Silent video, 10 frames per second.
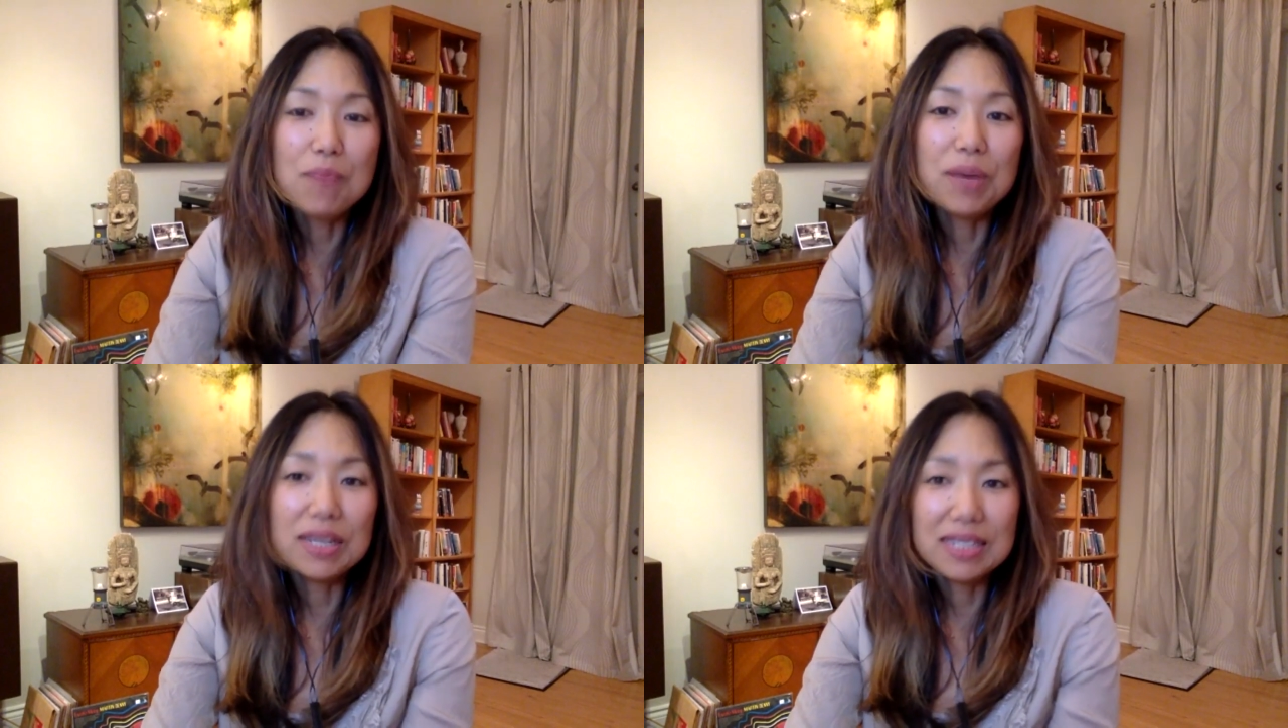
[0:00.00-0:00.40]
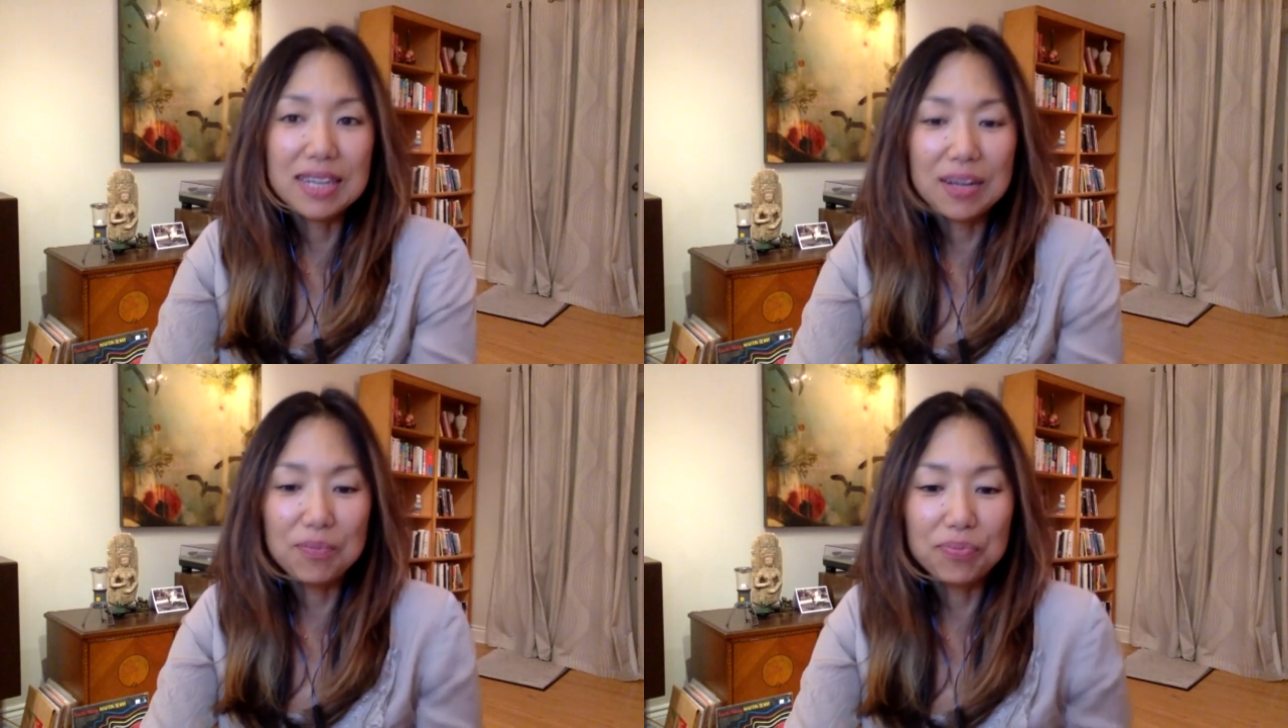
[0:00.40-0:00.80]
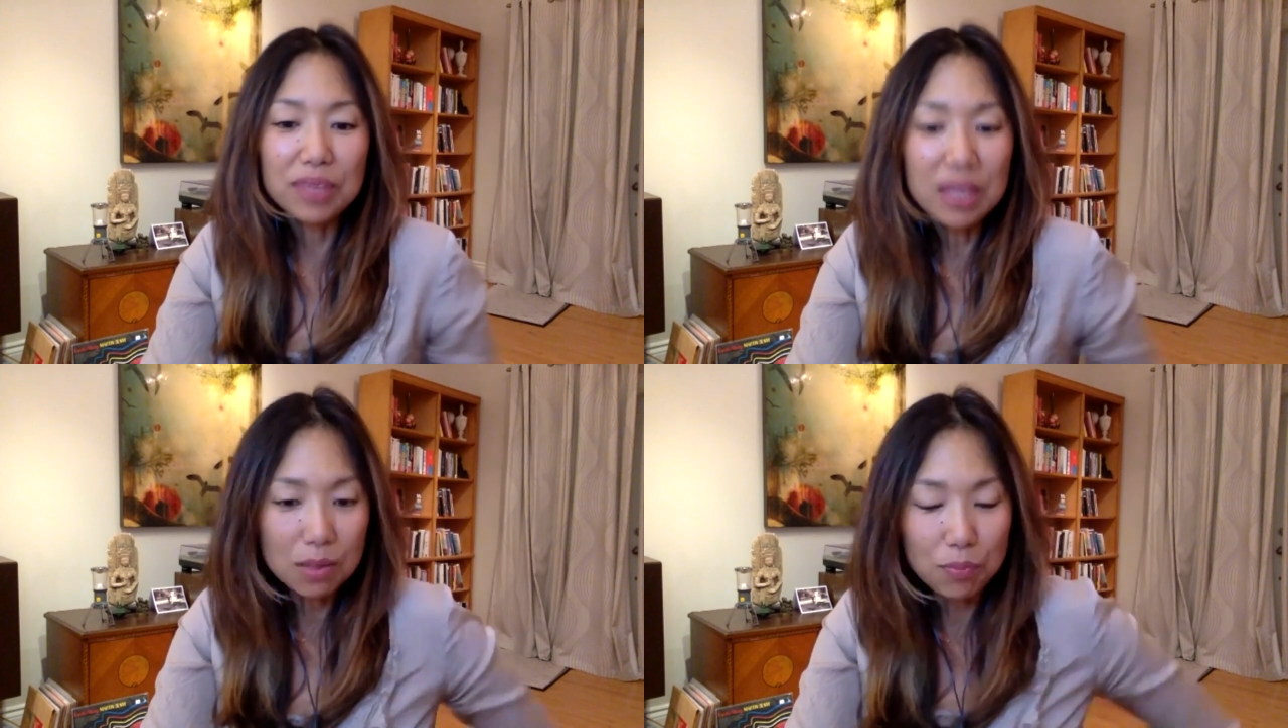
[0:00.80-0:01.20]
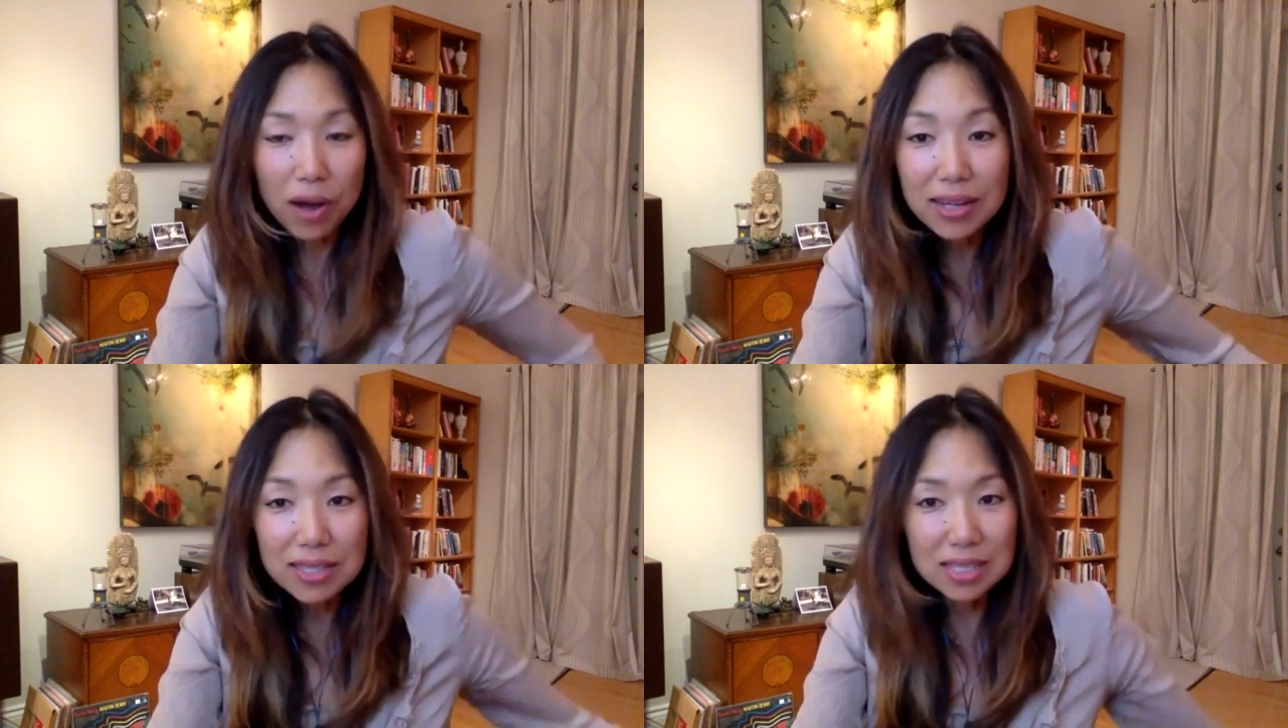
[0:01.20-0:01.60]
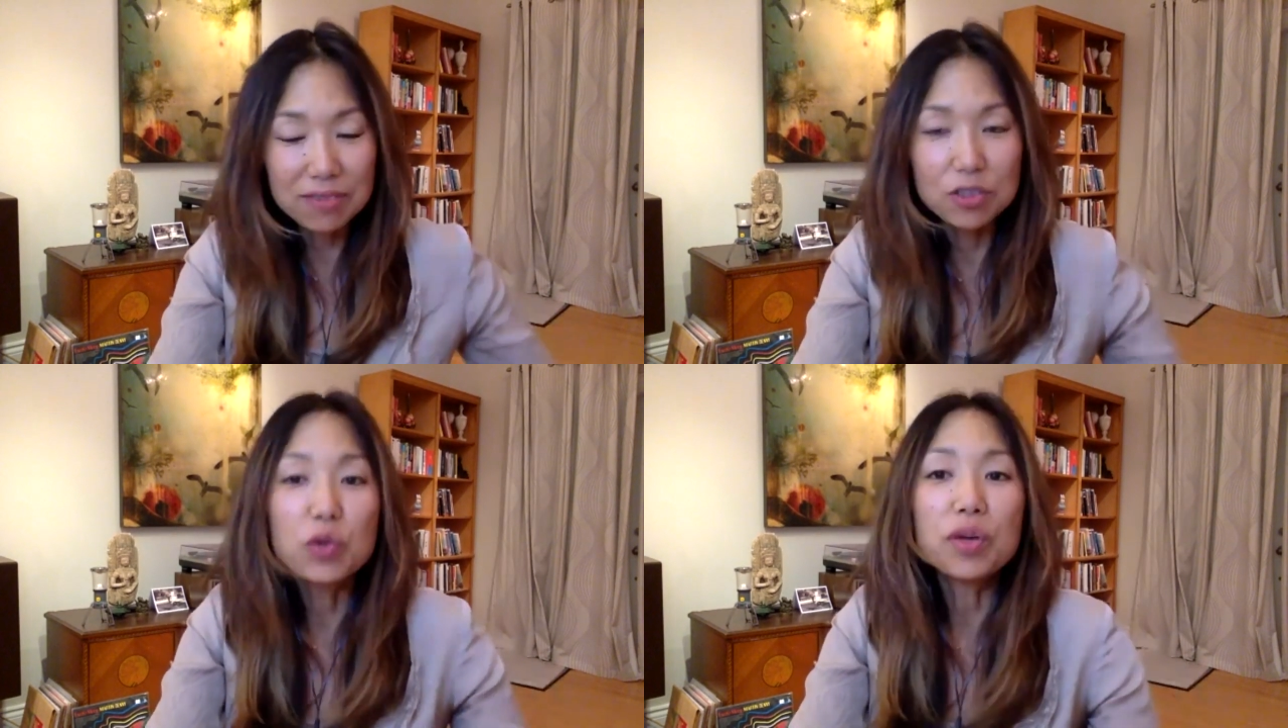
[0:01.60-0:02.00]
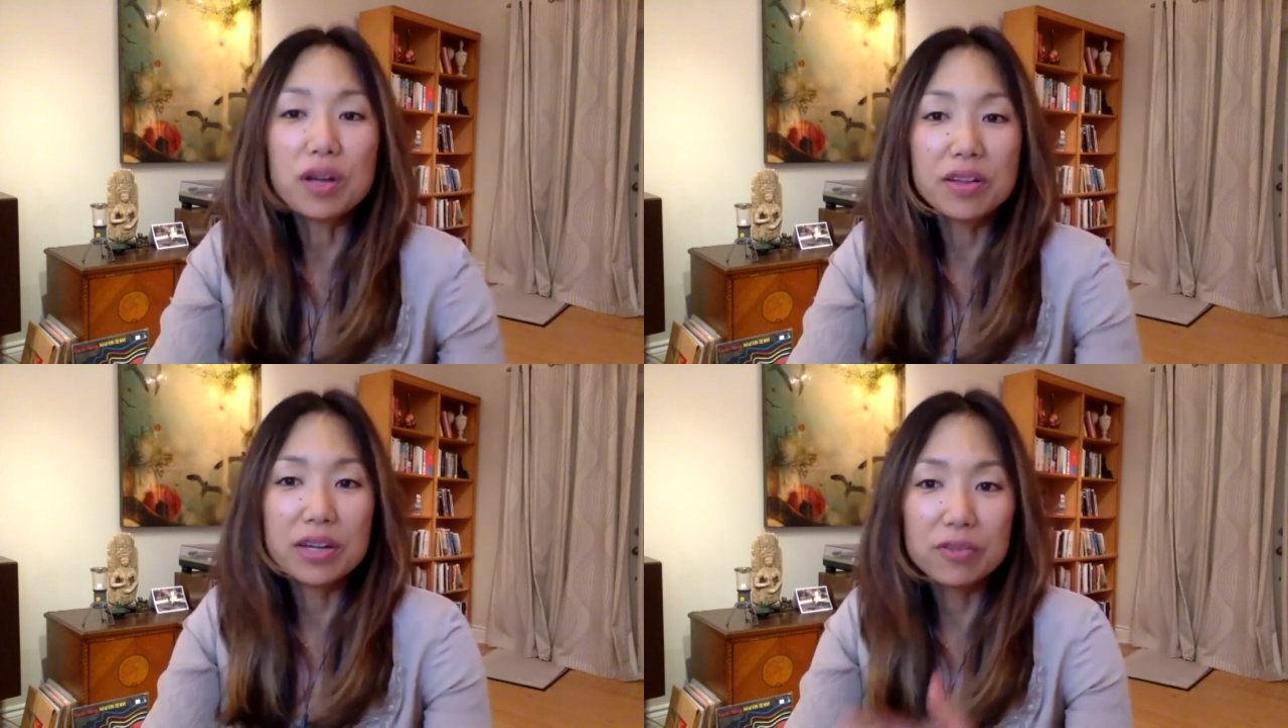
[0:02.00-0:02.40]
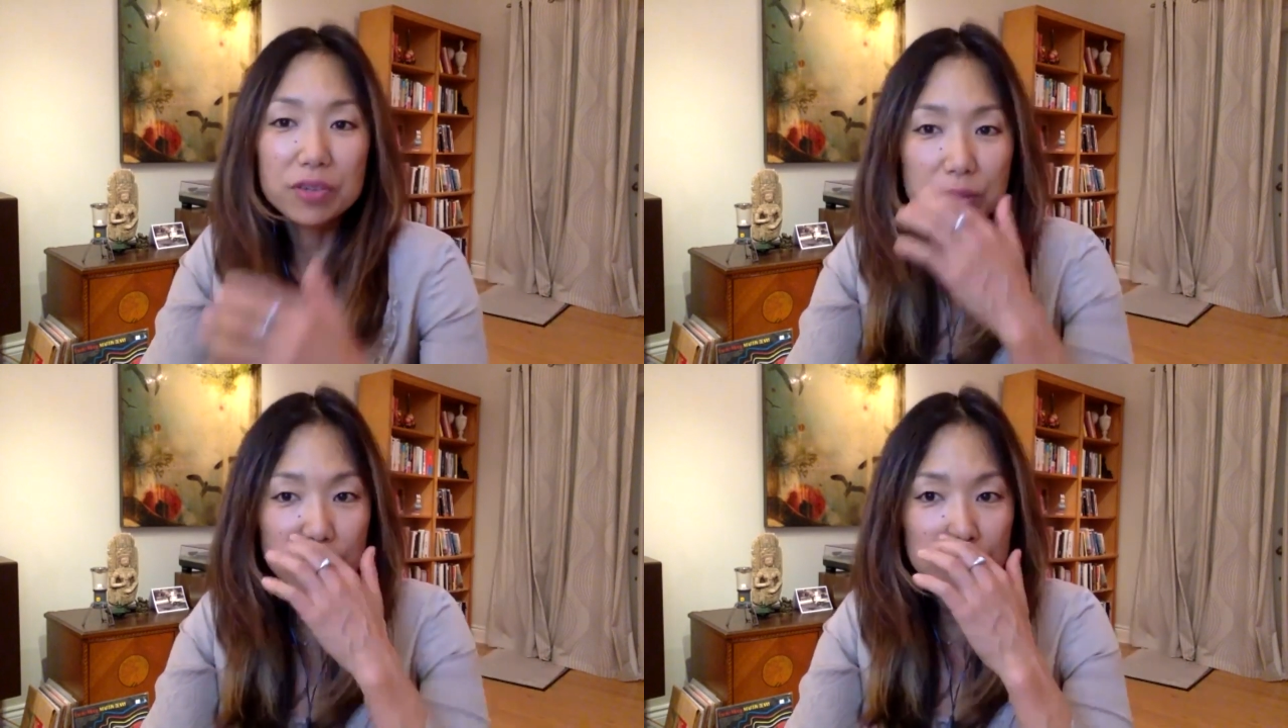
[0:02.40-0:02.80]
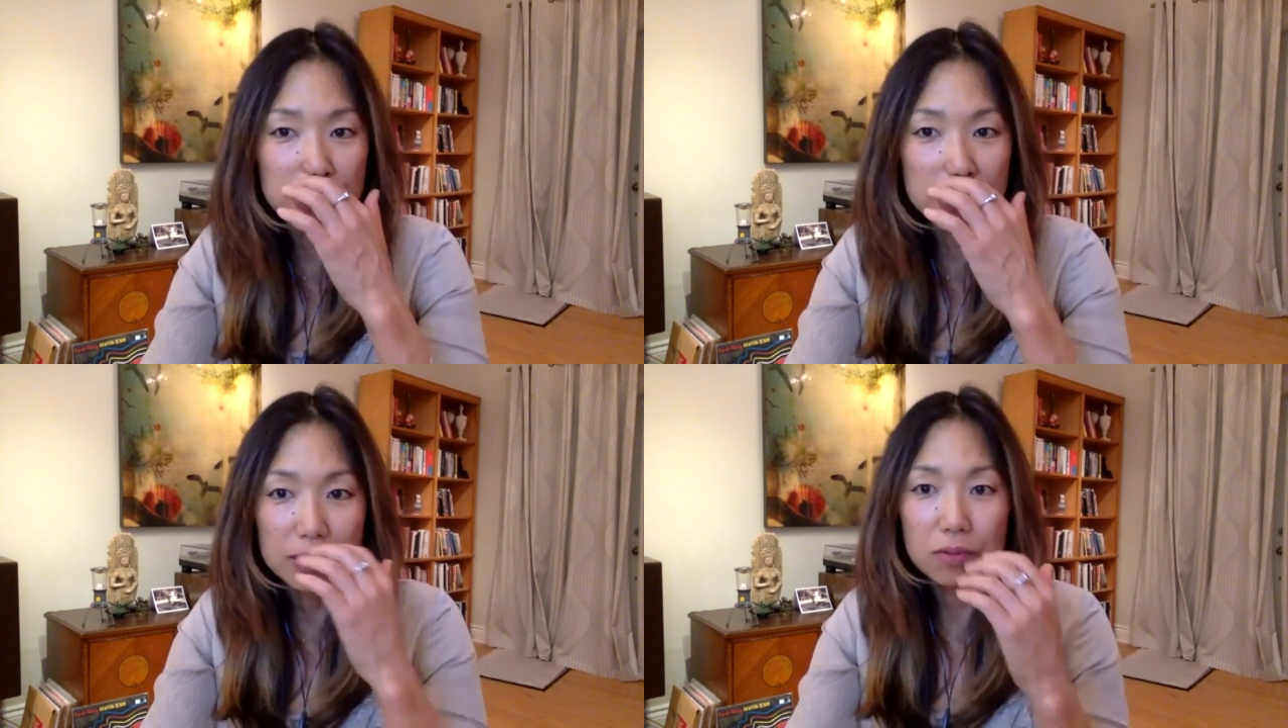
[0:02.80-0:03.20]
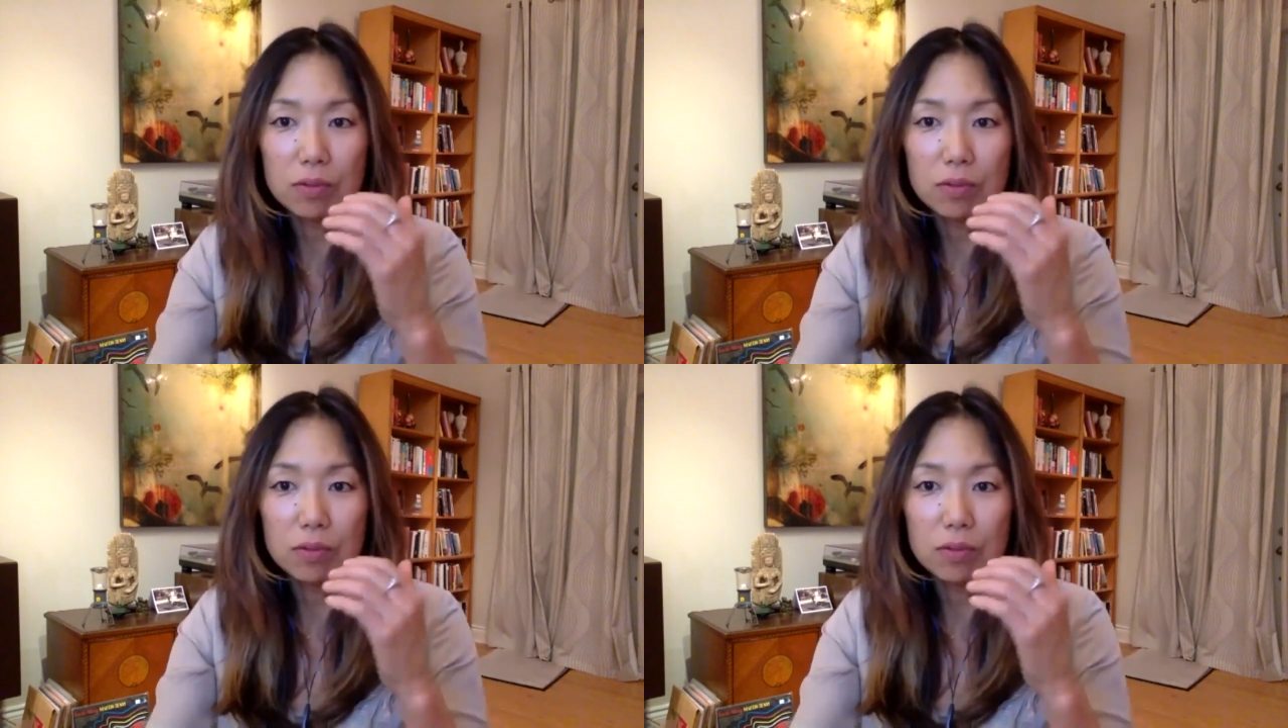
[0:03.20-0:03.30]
But in the process of doing all that research,